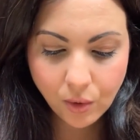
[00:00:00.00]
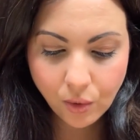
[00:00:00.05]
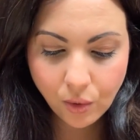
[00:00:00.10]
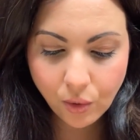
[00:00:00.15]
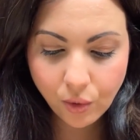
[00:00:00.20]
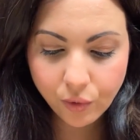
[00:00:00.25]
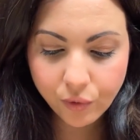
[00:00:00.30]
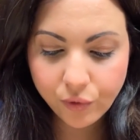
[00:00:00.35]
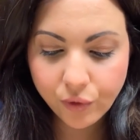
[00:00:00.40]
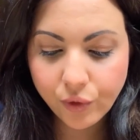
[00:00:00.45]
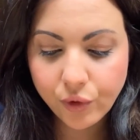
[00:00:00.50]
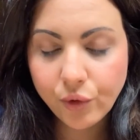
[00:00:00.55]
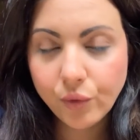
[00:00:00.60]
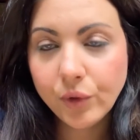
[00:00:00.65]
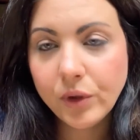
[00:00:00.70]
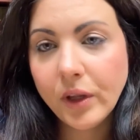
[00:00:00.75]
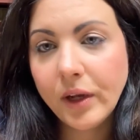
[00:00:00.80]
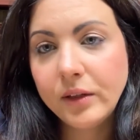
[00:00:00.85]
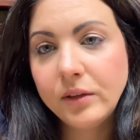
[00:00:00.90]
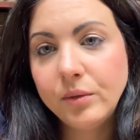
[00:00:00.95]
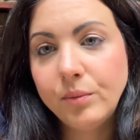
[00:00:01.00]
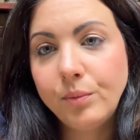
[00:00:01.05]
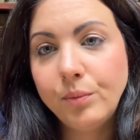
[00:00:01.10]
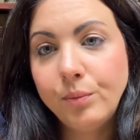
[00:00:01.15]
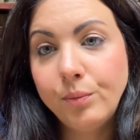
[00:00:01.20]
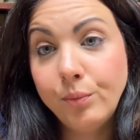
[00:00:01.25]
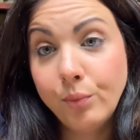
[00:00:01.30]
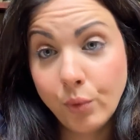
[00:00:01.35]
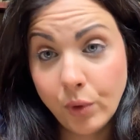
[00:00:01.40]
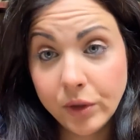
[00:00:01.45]
Also, you would
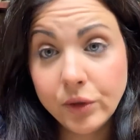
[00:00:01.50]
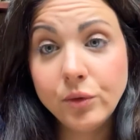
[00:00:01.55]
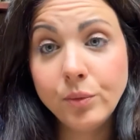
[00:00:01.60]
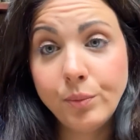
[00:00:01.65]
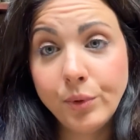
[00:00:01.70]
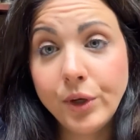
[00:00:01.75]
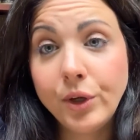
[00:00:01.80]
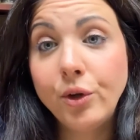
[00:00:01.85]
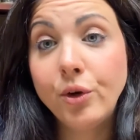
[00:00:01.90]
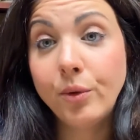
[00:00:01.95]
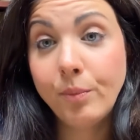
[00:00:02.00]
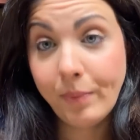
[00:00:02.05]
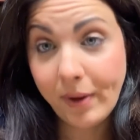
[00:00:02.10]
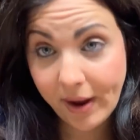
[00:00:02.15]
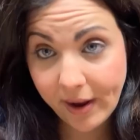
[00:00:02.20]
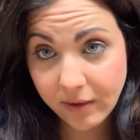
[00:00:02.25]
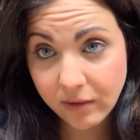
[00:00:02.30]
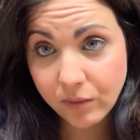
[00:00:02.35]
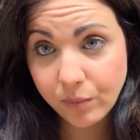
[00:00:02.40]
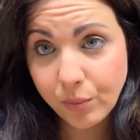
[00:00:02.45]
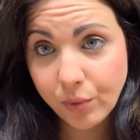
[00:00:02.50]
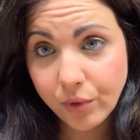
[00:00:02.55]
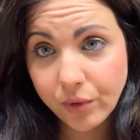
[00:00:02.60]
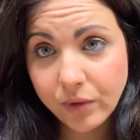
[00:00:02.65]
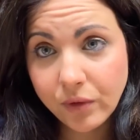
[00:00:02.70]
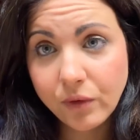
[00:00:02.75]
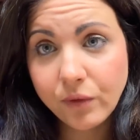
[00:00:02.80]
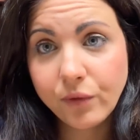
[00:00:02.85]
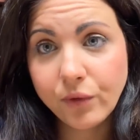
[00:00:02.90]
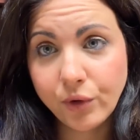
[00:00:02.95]
want to bring your
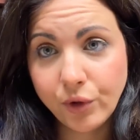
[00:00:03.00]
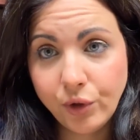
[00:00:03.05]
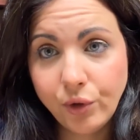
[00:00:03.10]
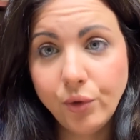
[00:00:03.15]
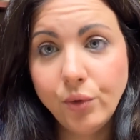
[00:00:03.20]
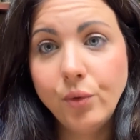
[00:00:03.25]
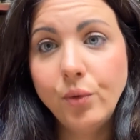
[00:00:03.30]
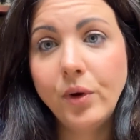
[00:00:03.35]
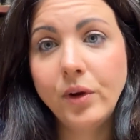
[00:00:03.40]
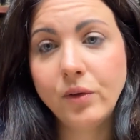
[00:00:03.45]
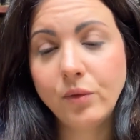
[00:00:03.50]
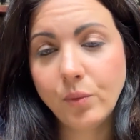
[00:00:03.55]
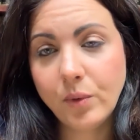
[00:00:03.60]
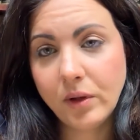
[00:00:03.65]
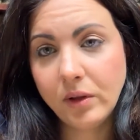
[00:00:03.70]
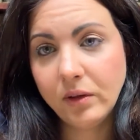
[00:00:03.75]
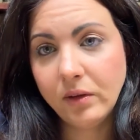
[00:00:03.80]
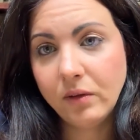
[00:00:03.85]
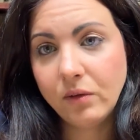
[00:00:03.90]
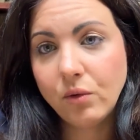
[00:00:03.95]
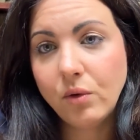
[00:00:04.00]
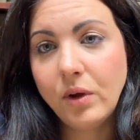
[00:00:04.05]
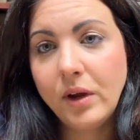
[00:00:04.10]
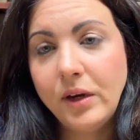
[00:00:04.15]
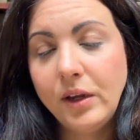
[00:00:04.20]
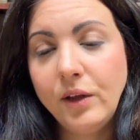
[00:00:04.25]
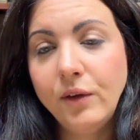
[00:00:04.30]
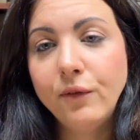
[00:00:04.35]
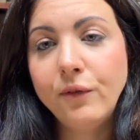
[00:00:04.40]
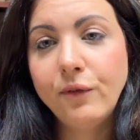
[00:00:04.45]
passports for you as well as
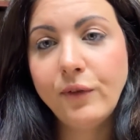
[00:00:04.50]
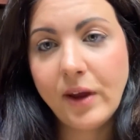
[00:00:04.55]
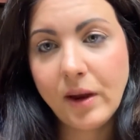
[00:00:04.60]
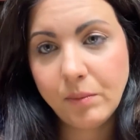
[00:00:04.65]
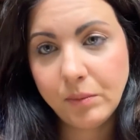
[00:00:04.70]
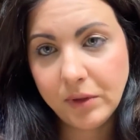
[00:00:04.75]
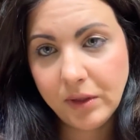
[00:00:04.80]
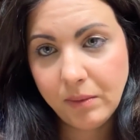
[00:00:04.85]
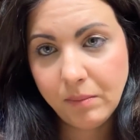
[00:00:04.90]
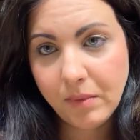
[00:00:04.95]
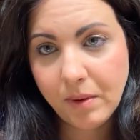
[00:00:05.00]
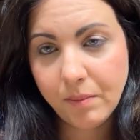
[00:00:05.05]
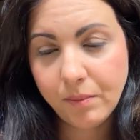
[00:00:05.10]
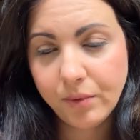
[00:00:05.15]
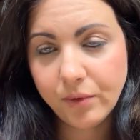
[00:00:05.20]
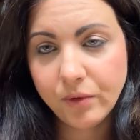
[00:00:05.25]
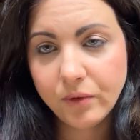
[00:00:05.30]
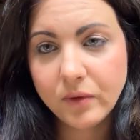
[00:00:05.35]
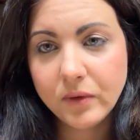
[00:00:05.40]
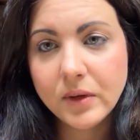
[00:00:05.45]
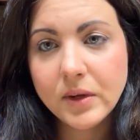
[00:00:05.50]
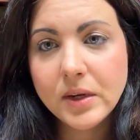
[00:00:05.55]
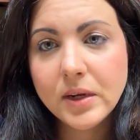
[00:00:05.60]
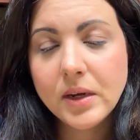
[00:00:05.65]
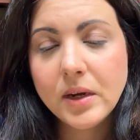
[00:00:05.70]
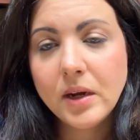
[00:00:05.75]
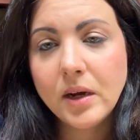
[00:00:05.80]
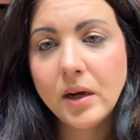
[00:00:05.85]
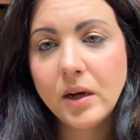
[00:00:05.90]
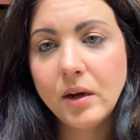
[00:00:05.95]
any family members
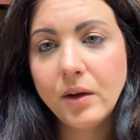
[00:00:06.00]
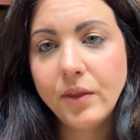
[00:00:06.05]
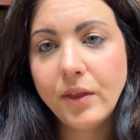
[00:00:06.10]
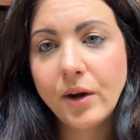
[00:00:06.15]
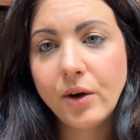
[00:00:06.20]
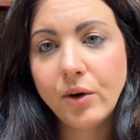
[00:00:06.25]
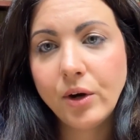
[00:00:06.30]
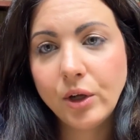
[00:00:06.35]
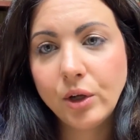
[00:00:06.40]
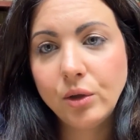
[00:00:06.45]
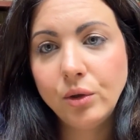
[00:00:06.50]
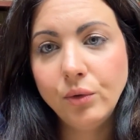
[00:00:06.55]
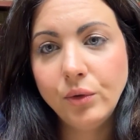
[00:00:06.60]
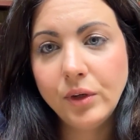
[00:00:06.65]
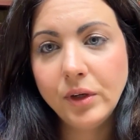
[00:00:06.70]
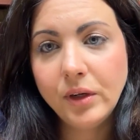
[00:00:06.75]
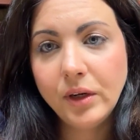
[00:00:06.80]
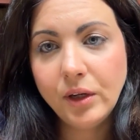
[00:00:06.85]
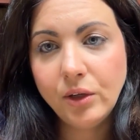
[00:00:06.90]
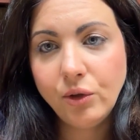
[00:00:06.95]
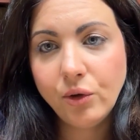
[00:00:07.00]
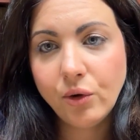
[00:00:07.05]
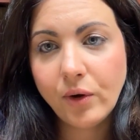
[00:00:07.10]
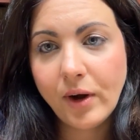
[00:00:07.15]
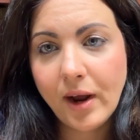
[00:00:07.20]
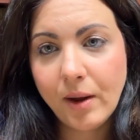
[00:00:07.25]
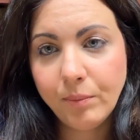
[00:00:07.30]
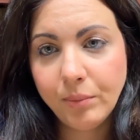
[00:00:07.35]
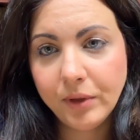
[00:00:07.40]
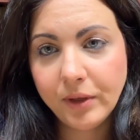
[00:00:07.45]
that are included in your
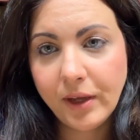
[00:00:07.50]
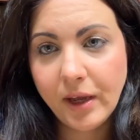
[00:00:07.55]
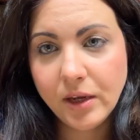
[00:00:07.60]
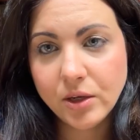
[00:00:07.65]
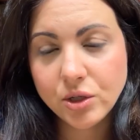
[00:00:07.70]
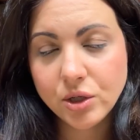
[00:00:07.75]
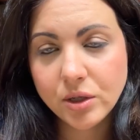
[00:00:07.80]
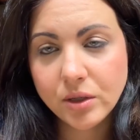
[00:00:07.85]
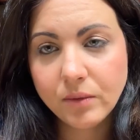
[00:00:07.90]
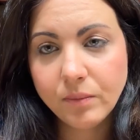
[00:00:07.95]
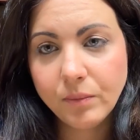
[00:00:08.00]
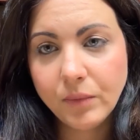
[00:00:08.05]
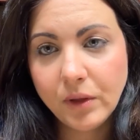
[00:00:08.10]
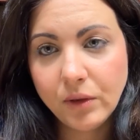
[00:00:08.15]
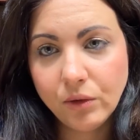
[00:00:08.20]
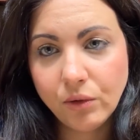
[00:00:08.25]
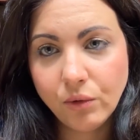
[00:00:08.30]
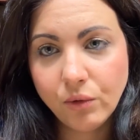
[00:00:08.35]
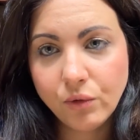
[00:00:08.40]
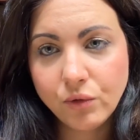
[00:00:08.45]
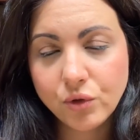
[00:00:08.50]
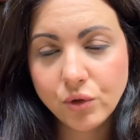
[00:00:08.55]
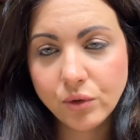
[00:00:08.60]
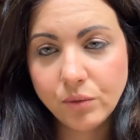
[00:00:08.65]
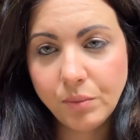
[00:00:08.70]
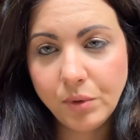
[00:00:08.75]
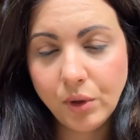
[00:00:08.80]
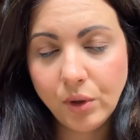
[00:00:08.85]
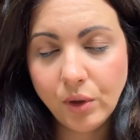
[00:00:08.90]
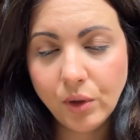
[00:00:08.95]
application, and those
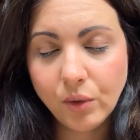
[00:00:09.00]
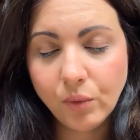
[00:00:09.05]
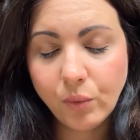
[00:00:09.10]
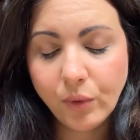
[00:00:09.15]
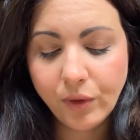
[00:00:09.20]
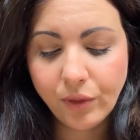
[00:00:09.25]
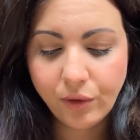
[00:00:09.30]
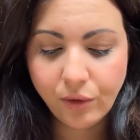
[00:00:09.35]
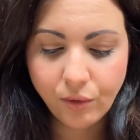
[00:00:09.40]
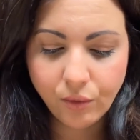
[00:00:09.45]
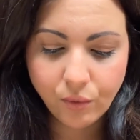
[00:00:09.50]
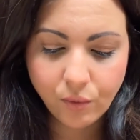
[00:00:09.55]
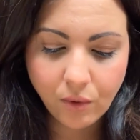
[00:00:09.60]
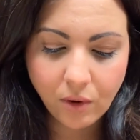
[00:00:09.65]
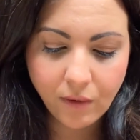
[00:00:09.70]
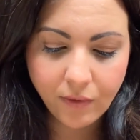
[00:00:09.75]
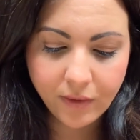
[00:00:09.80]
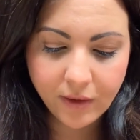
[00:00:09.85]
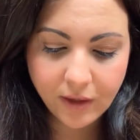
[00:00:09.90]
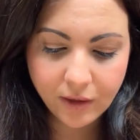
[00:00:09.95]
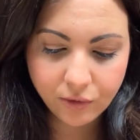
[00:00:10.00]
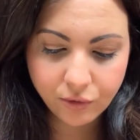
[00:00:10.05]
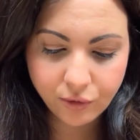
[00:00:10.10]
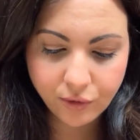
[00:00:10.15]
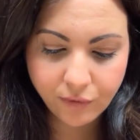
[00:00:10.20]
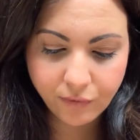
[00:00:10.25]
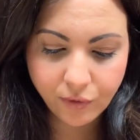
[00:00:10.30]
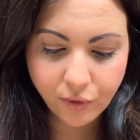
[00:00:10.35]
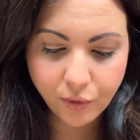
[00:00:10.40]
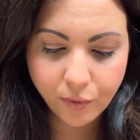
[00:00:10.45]
should be with you on the
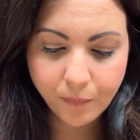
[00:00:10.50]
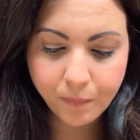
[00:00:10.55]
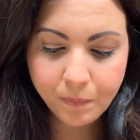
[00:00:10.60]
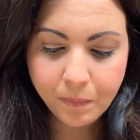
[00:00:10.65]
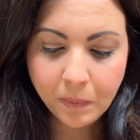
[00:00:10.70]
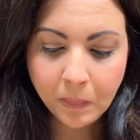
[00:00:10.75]
interview.